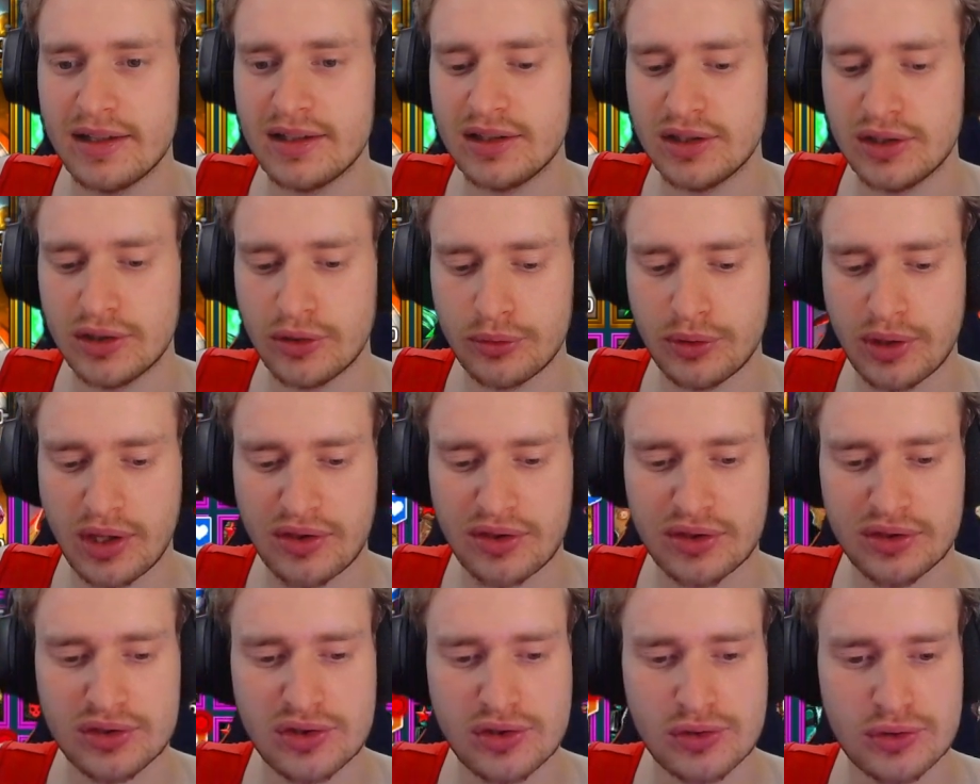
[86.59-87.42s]
You know,
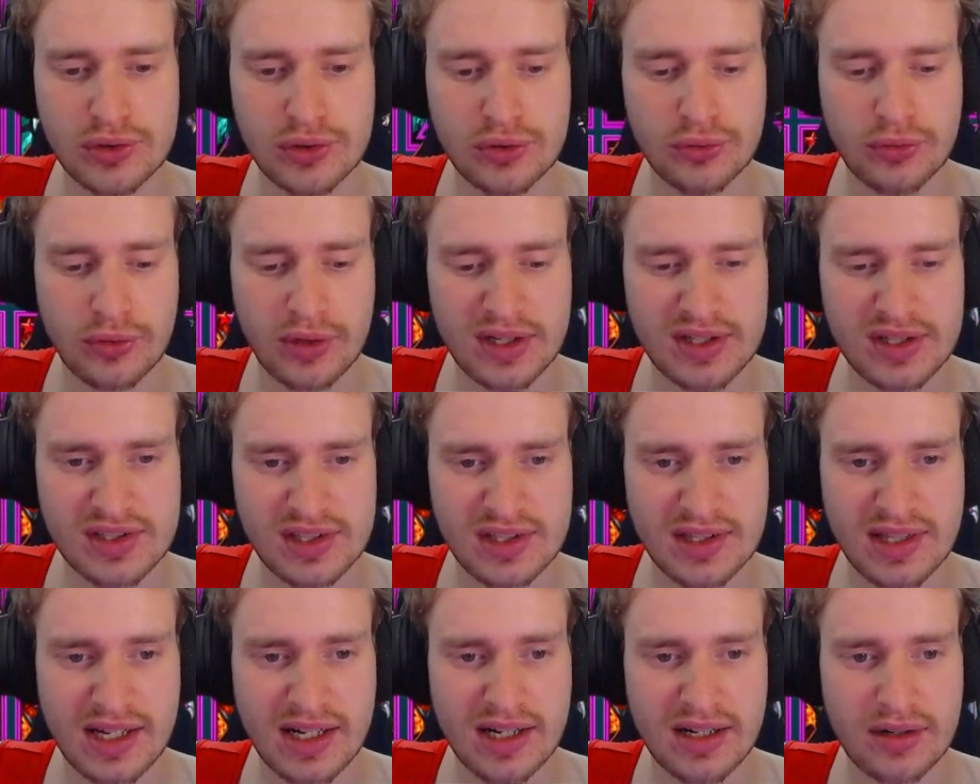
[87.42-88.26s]
nothing too
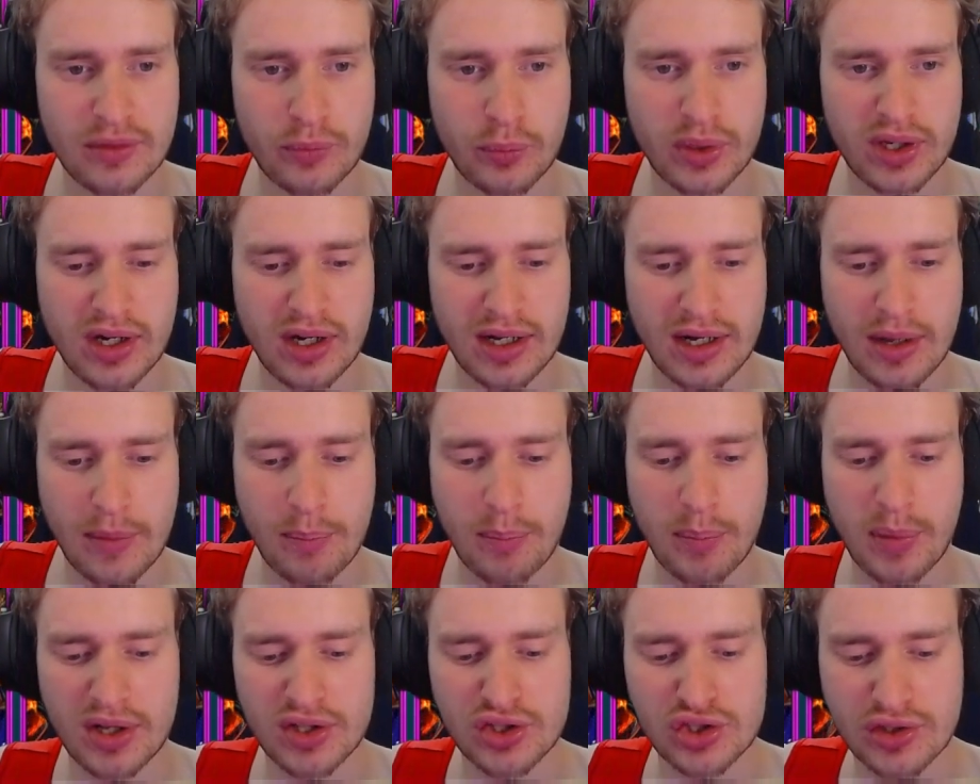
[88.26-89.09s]
crazy there. We got a
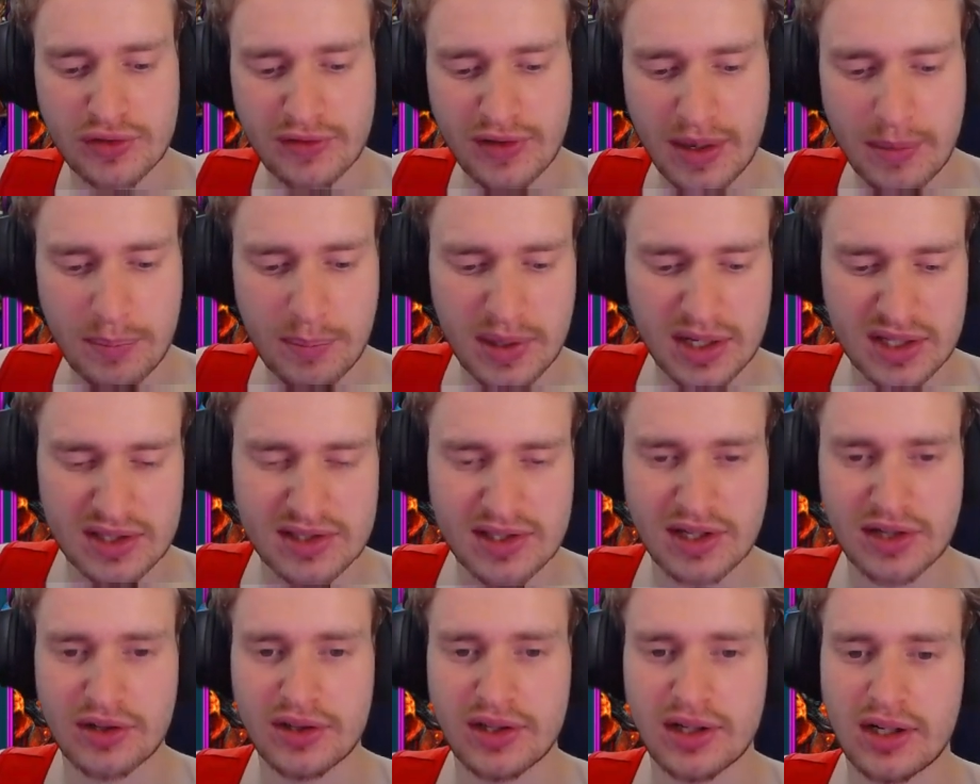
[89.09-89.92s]
bunch of epics
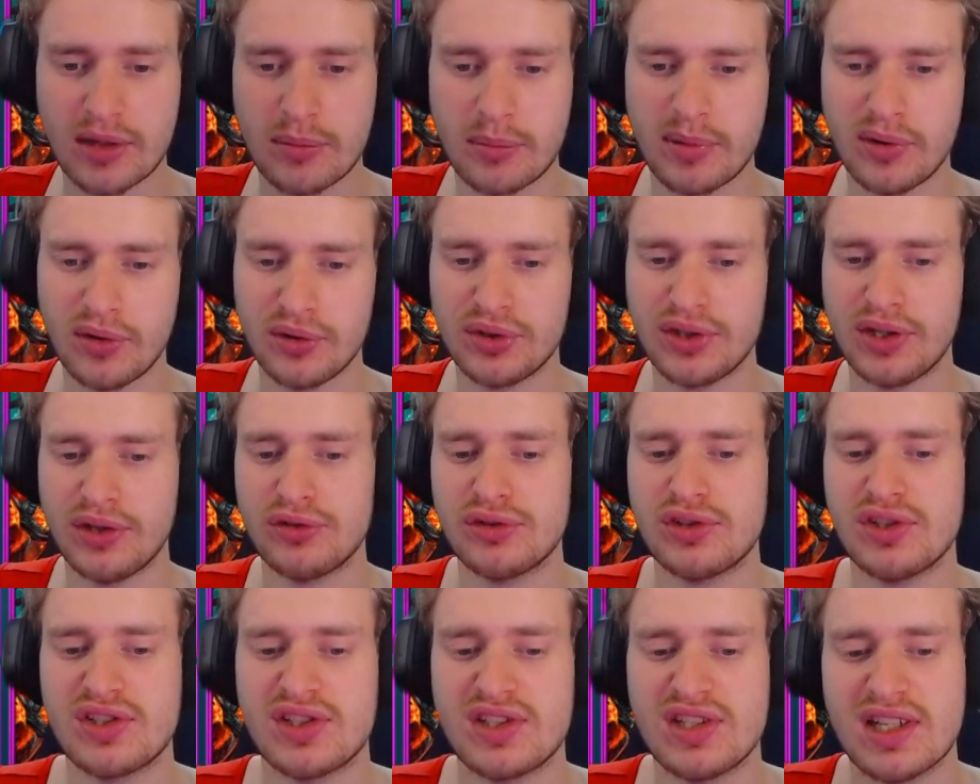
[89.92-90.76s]
here that are built out
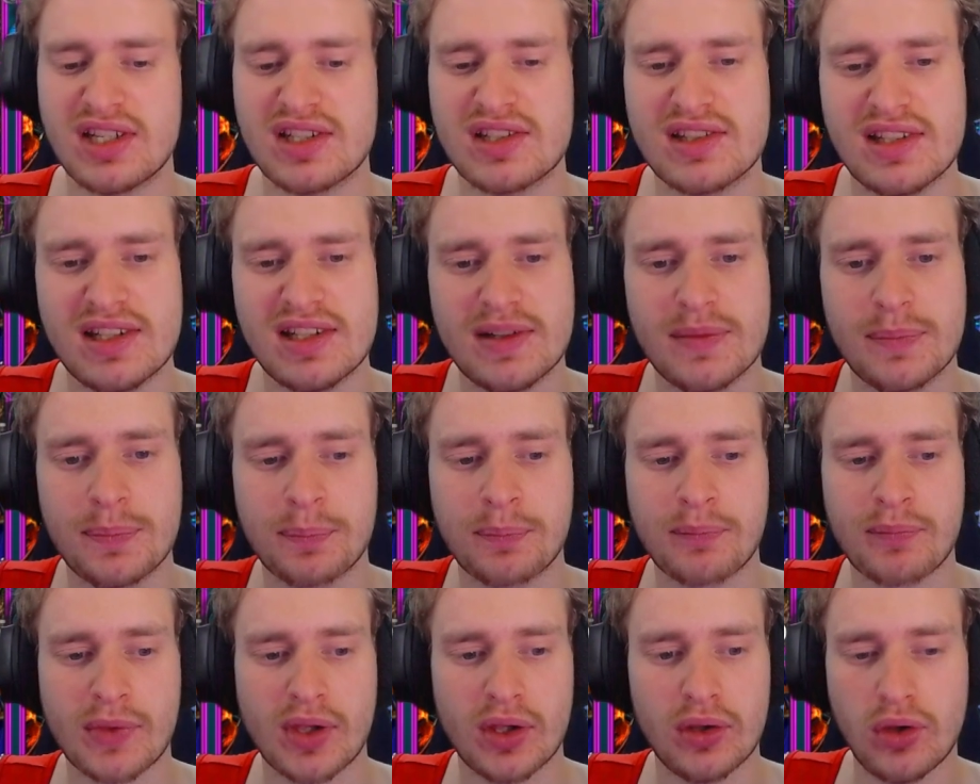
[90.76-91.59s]
to 60.
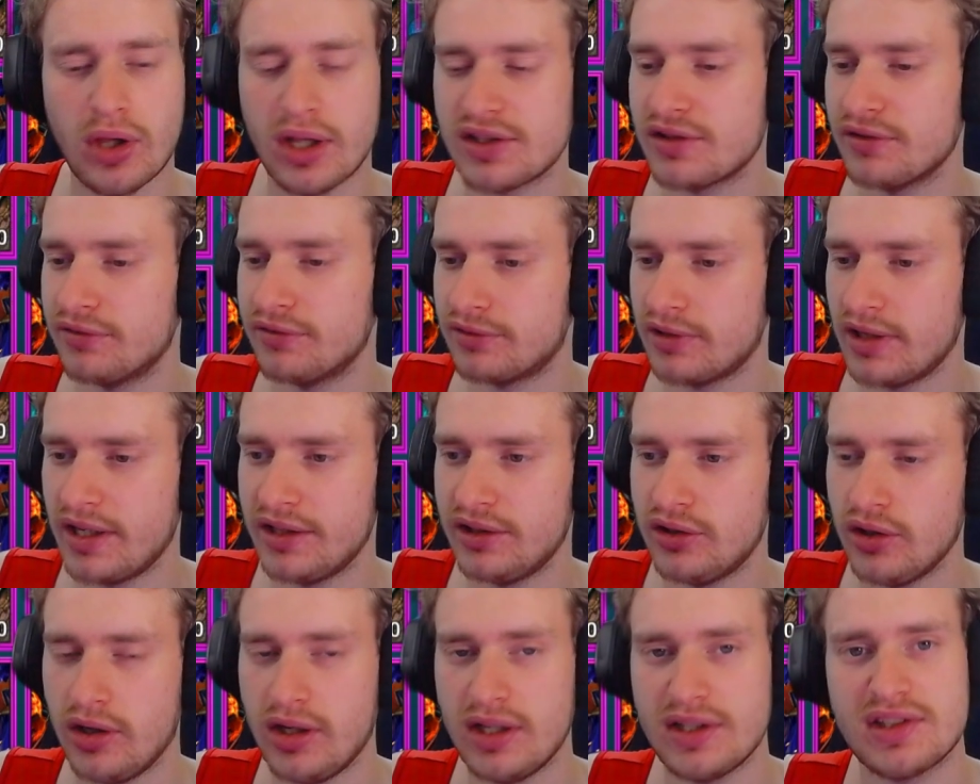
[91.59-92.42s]
Lots of
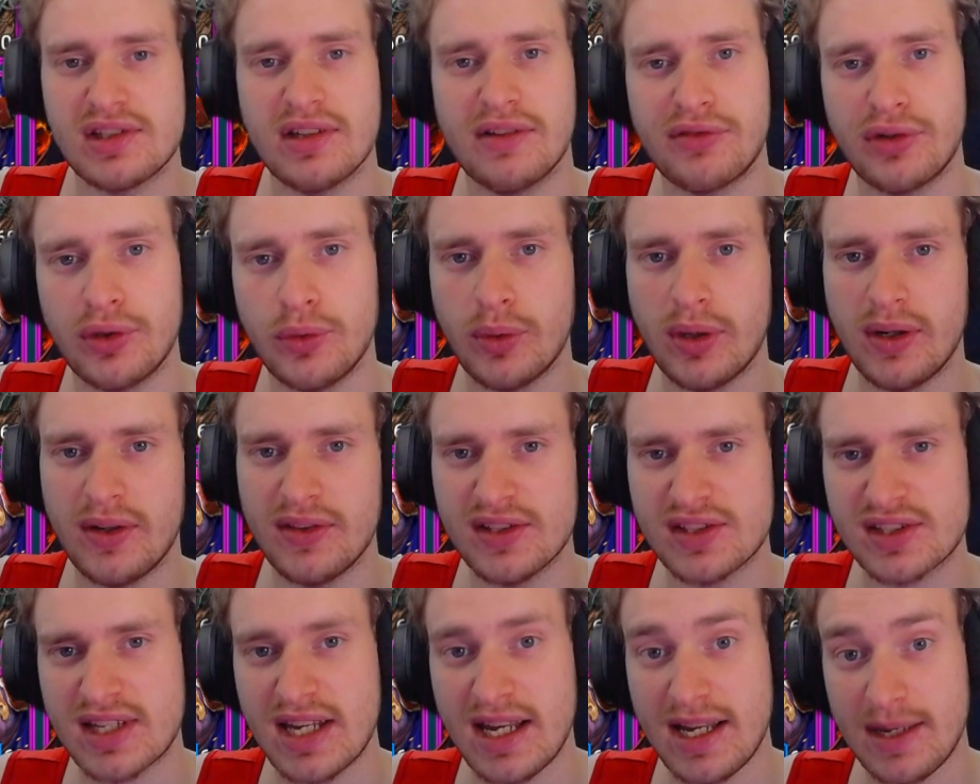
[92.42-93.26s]
red dots everywhere.
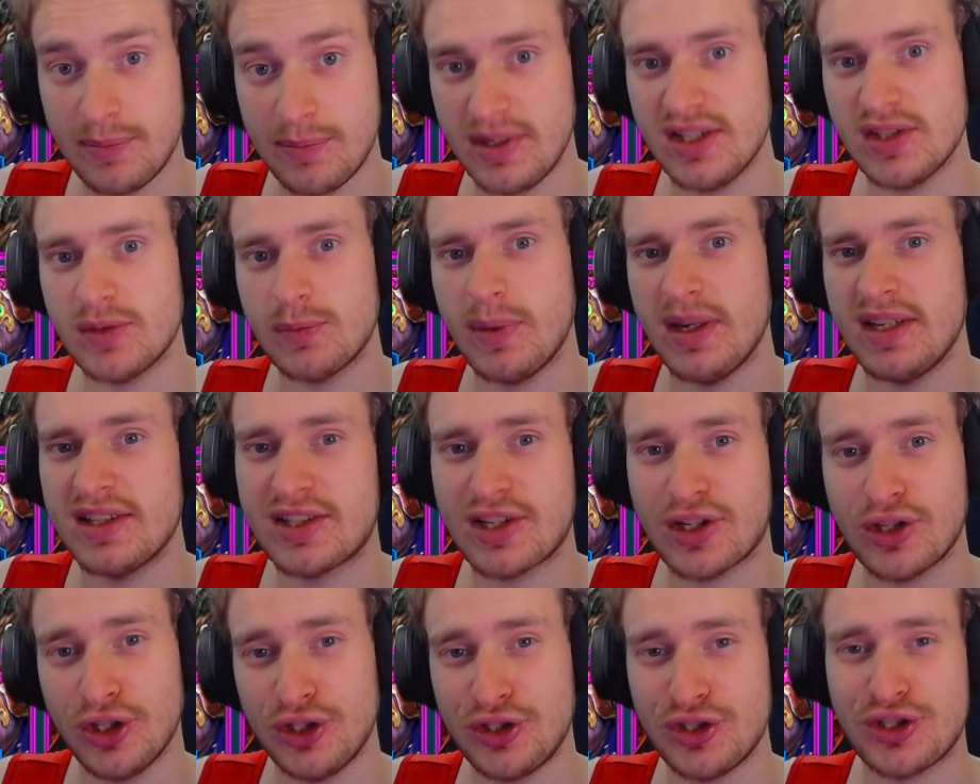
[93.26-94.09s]
This game is
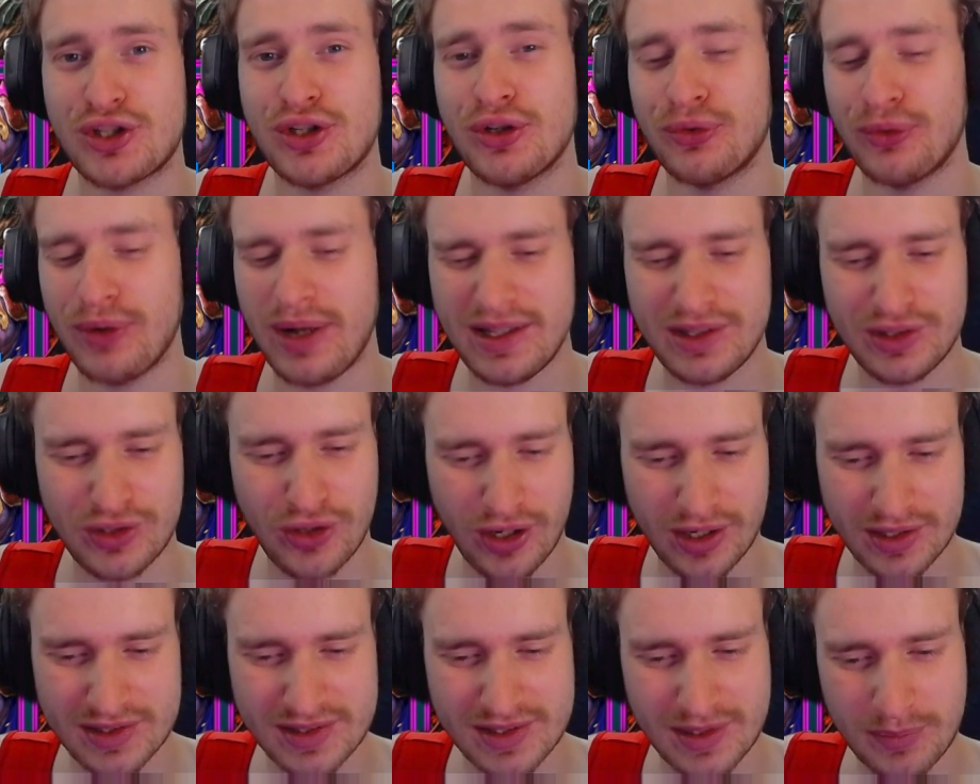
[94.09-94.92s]
basically just a red
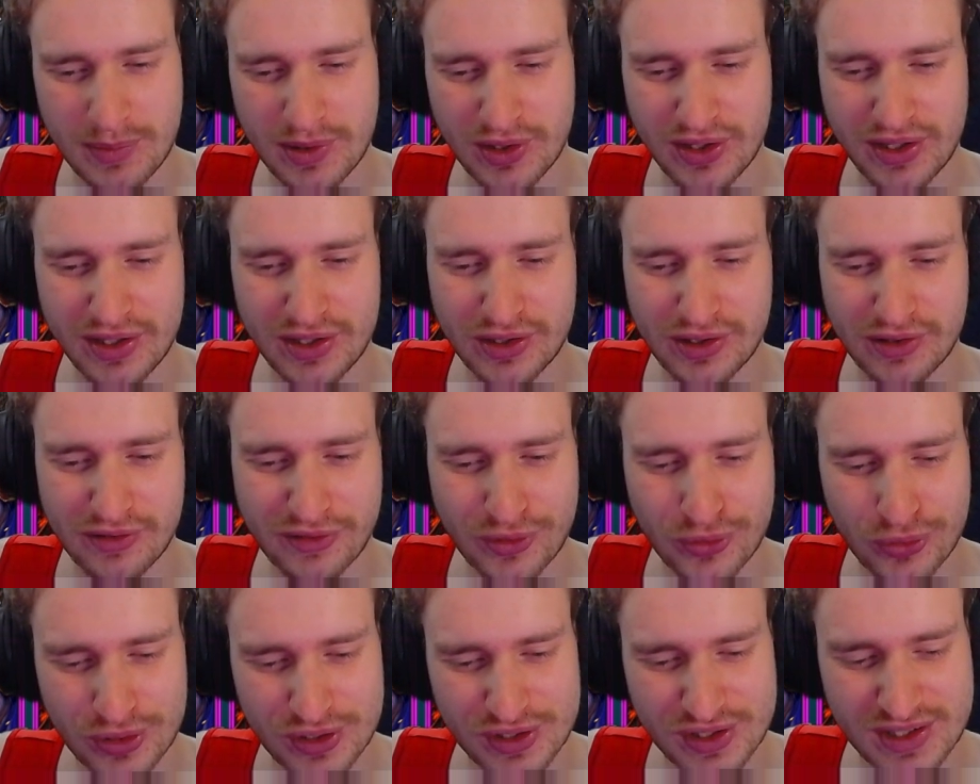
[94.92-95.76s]
dot simulator, of
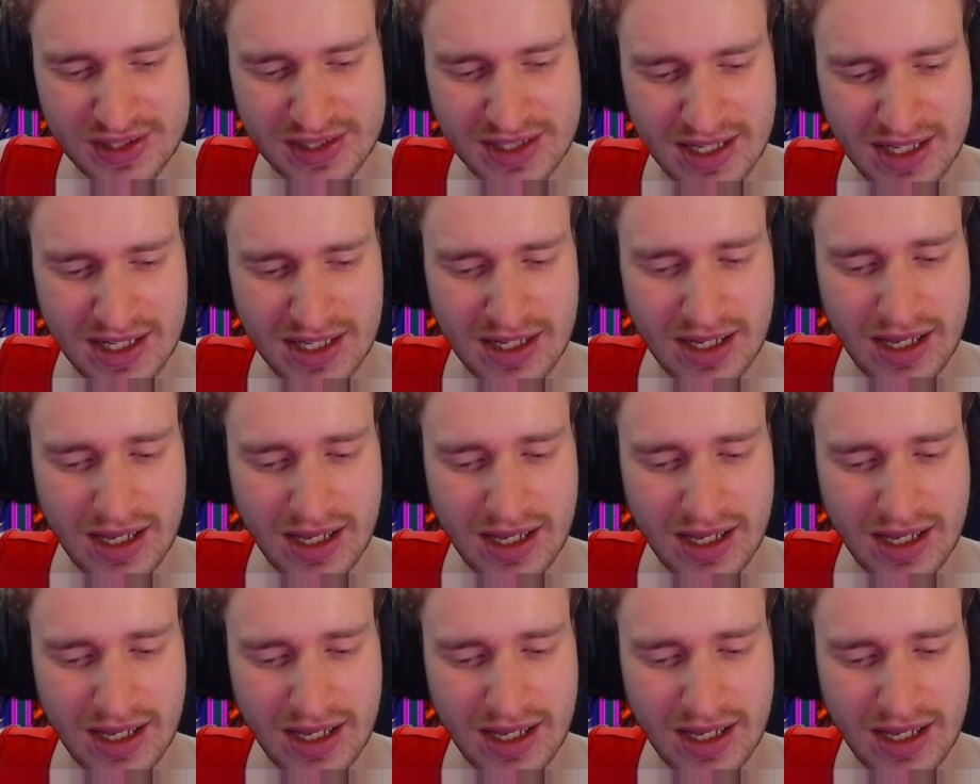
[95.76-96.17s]
course.